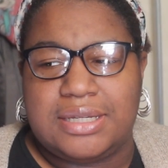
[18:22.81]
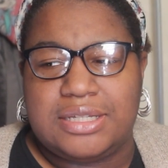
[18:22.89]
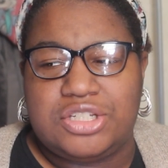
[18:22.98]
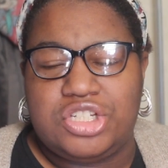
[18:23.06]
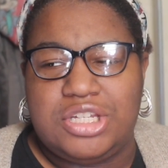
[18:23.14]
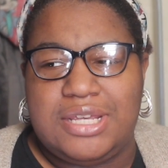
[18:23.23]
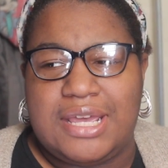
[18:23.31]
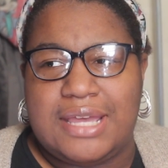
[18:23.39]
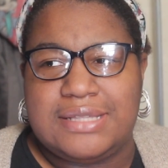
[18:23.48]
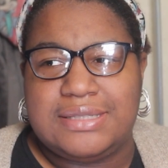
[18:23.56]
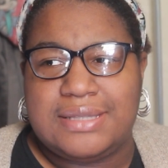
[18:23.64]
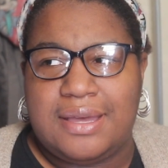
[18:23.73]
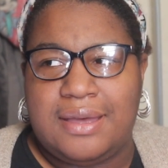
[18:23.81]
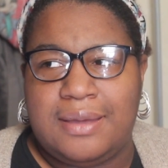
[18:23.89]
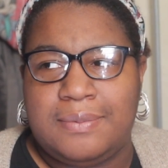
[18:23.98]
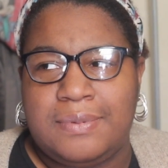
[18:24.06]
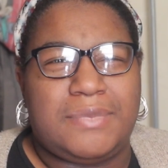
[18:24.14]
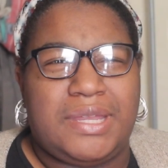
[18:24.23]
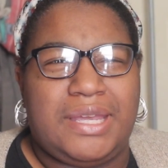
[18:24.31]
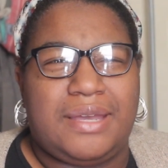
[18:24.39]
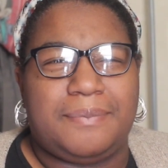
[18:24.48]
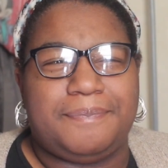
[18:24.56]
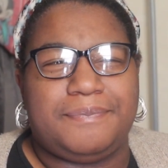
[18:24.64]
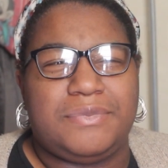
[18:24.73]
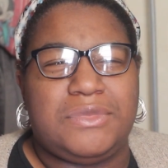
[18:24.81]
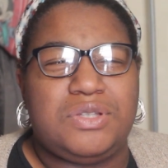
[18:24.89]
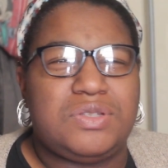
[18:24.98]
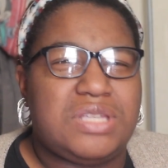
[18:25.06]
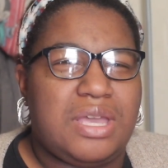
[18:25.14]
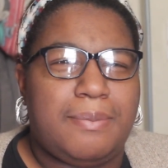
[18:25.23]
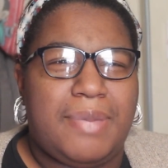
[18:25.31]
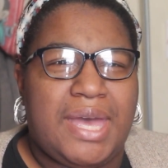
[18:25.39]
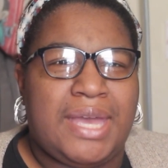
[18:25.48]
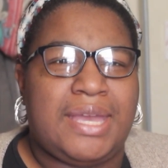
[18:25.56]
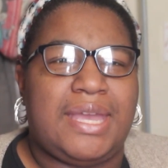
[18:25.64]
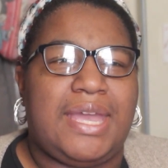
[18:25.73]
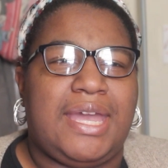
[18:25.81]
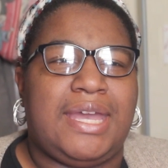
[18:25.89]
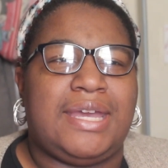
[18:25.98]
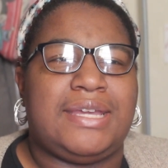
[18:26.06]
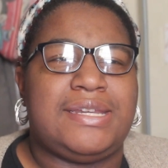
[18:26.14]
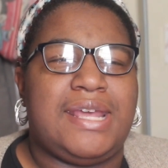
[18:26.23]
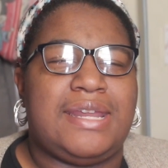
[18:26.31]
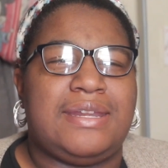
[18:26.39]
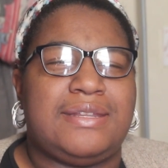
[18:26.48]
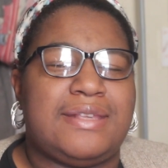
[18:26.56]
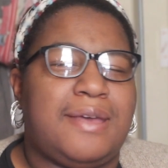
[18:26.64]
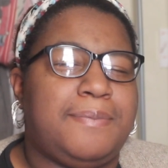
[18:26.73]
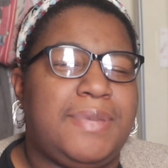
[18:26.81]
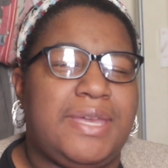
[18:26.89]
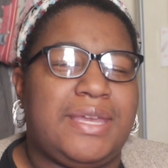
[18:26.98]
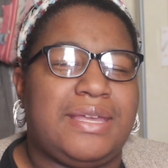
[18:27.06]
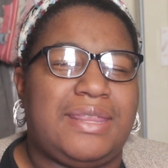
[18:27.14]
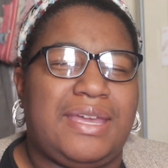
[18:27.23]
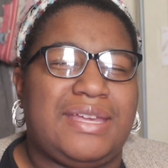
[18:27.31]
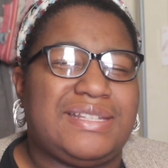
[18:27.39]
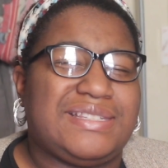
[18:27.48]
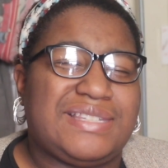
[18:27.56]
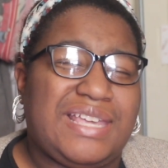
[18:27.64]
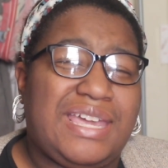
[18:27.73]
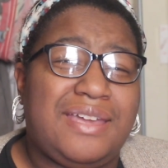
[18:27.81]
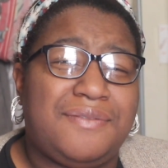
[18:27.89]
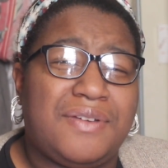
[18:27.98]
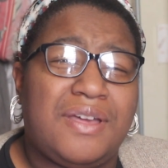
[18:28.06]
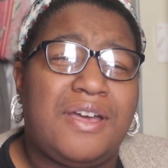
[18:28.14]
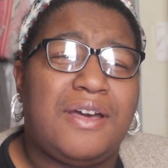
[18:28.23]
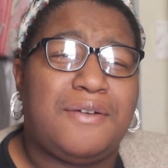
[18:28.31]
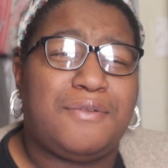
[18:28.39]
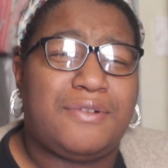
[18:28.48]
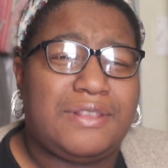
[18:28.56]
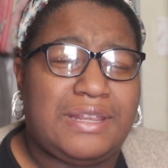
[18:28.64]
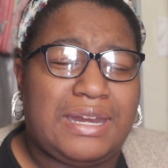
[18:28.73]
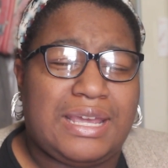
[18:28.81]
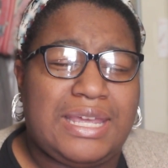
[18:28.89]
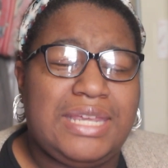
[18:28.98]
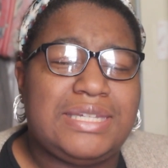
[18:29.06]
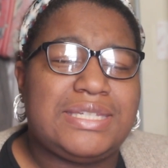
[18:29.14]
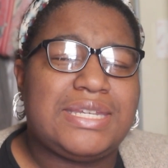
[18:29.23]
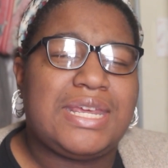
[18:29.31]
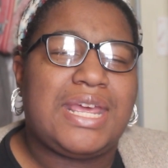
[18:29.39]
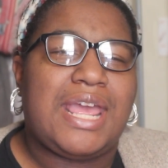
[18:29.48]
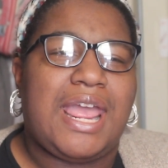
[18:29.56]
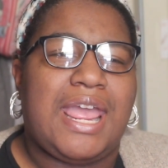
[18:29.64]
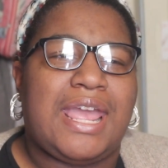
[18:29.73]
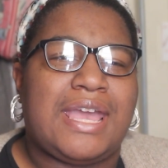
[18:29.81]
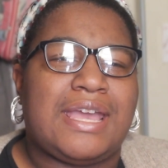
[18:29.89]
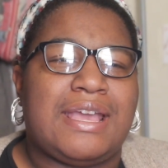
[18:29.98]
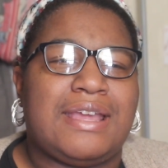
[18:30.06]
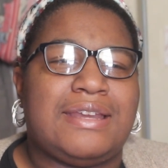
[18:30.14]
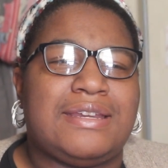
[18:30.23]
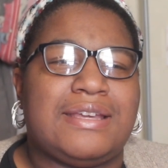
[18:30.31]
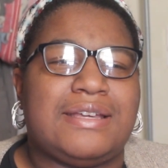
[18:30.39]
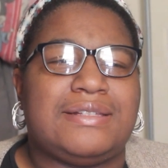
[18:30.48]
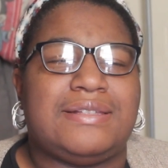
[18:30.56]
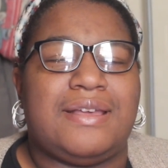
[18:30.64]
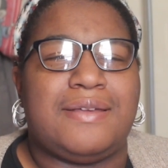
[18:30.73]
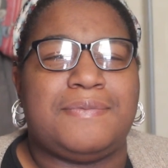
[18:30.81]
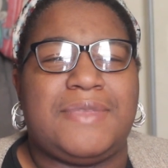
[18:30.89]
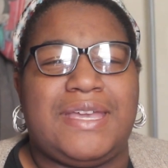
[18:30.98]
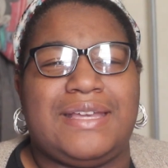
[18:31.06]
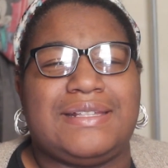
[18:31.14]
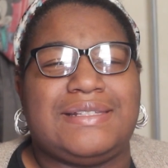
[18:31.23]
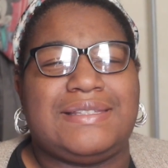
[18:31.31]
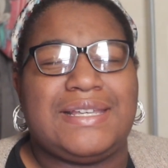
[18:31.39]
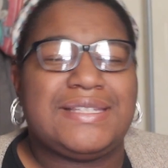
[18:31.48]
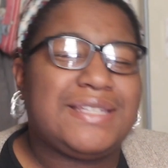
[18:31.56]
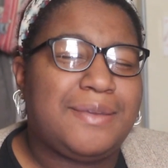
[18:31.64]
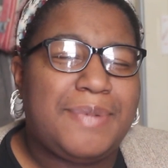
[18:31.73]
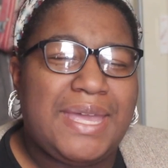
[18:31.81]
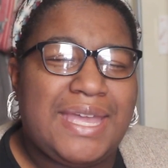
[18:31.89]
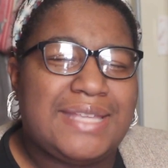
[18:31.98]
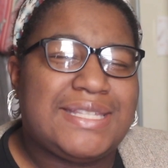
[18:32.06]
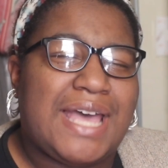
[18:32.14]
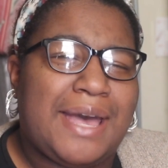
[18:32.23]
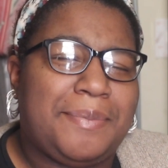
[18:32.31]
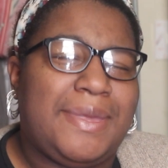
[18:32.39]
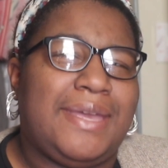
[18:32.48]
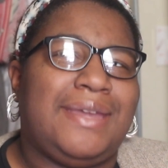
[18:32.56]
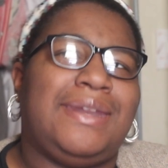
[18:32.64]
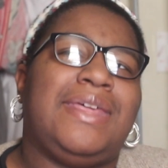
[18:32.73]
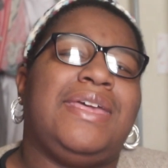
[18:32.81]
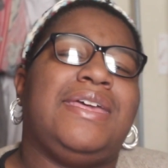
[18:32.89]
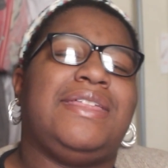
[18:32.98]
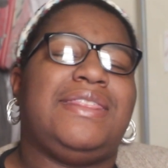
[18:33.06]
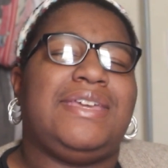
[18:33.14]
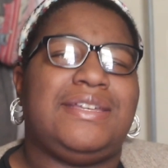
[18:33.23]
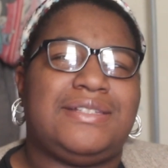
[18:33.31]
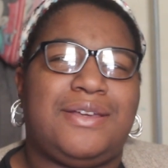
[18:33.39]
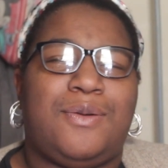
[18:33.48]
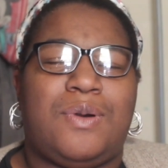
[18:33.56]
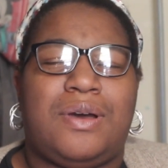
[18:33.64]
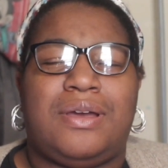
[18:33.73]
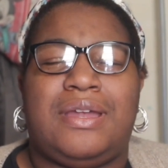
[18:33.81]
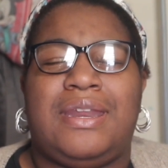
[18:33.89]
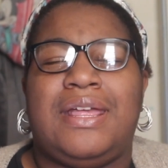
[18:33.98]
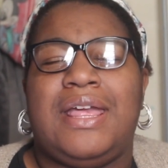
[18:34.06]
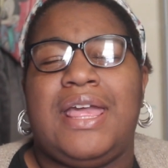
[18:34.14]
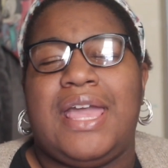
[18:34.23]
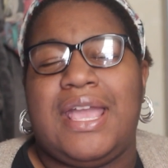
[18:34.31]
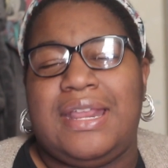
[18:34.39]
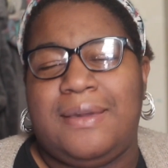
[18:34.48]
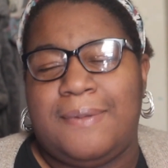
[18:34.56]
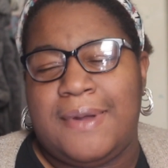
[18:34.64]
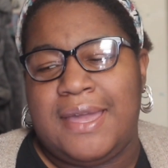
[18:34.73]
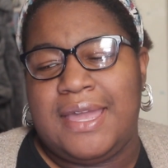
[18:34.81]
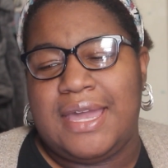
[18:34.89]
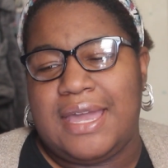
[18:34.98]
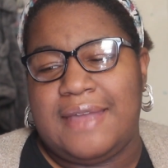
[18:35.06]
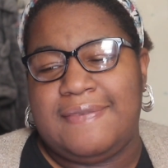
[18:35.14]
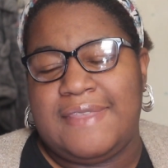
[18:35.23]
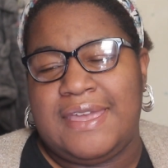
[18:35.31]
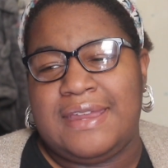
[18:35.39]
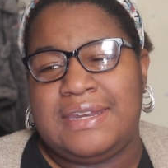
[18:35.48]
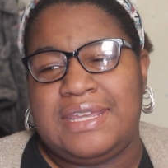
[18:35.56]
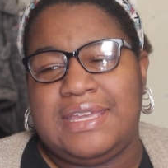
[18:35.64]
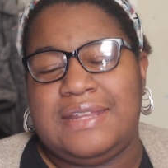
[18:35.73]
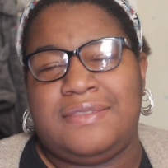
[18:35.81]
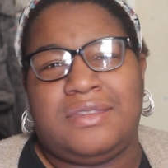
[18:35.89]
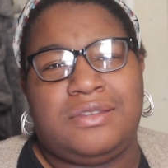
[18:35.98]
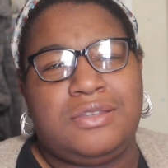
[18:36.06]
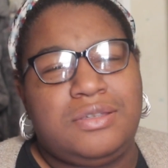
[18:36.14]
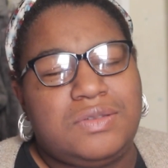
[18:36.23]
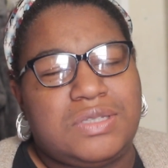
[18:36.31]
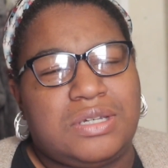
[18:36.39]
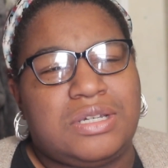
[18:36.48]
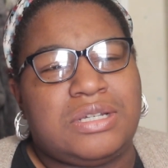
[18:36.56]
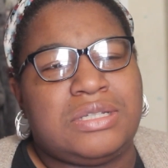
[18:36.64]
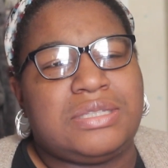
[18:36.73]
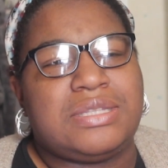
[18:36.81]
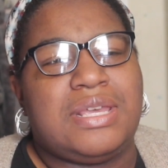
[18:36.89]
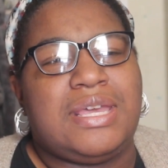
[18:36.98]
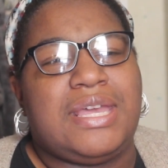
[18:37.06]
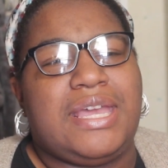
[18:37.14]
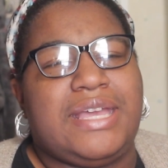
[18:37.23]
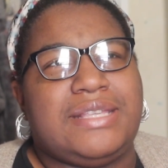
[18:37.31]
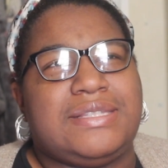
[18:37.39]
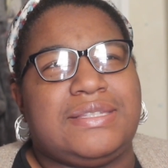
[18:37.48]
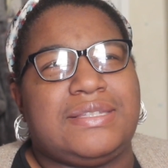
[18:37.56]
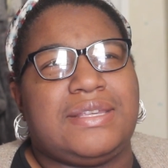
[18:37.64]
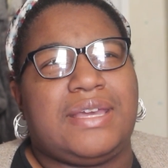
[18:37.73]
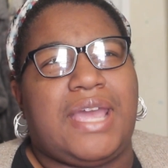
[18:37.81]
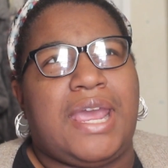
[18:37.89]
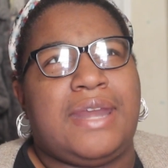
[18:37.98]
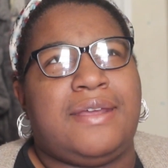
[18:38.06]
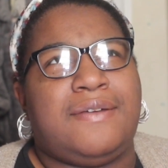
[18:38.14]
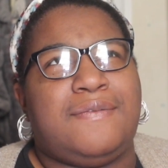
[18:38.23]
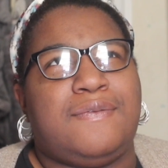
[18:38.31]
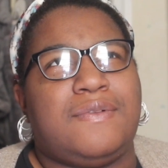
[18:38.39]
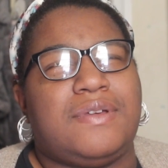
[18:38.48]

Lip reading: she ends up like losing a bet and ends up being like his slave for the night, and some like sexcapades happen, things go on anyway. And then in The Losers, it's kind of